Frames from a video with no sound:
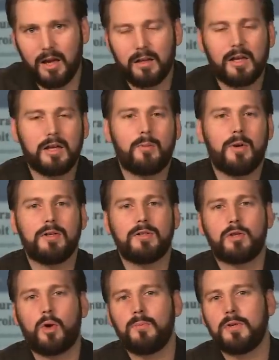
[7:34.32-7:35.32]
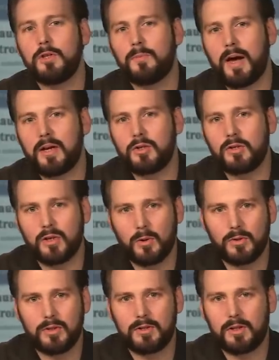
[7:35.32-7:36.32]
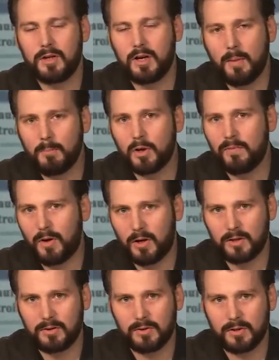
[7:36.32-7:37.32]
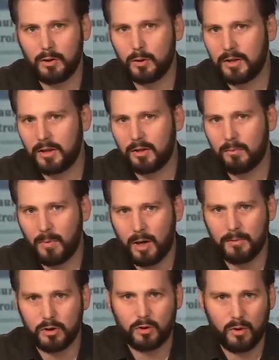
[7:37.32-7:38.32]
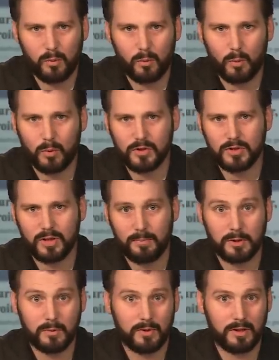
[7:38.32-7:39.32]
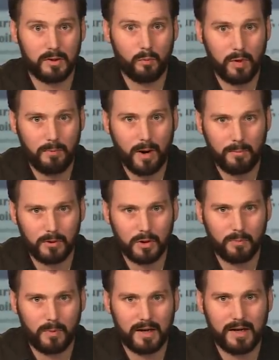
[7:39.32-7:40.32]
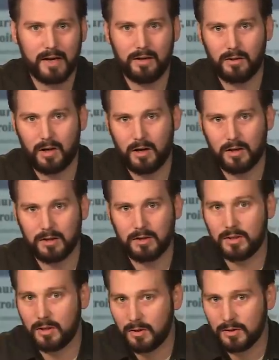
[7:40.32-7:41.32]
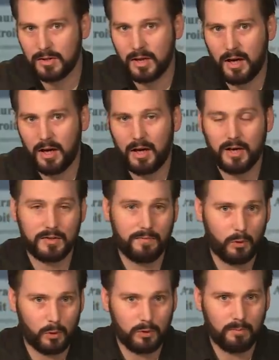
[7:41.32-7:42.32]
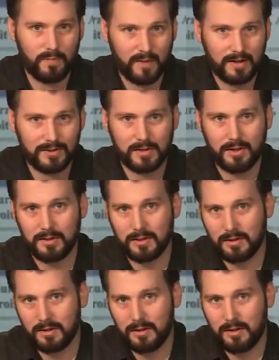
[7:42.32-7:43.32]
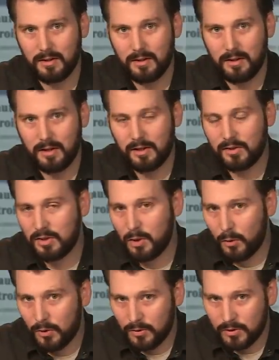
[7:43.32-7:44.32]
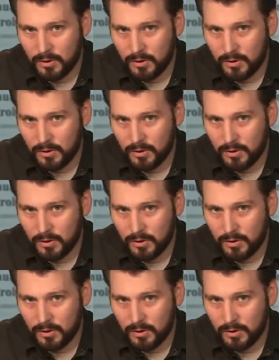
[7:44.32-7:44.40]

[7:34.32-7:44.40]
Likewise, Tom Dispatch has hosted a number of articles looking at Obama's drone wars, subsequently republished by Engelhardt and Terse as a volume of essays. As the authors